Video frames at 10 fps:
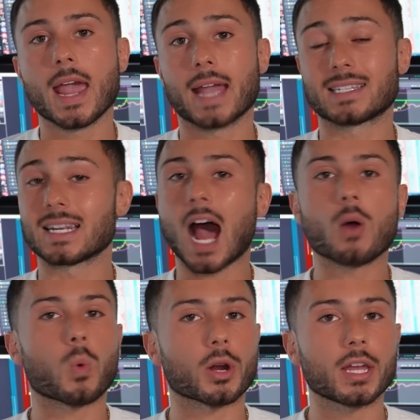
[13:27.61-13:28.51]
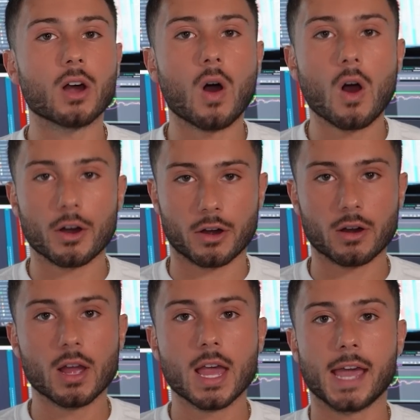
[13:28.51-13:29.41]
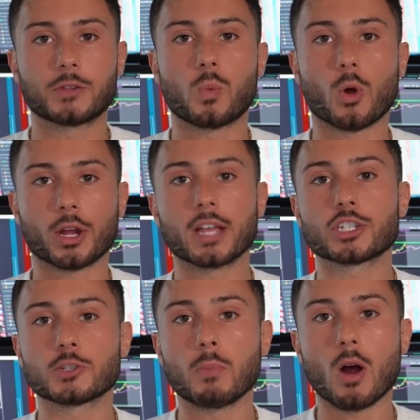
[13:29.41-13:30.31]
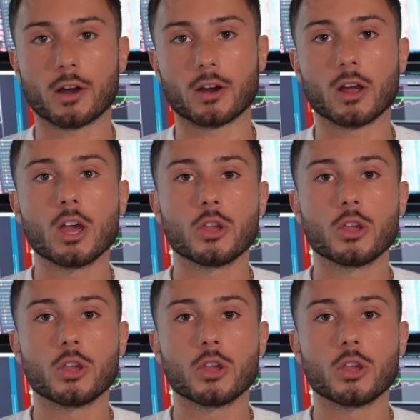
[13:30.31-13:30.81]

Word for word: It's not working harder, it's working smarter.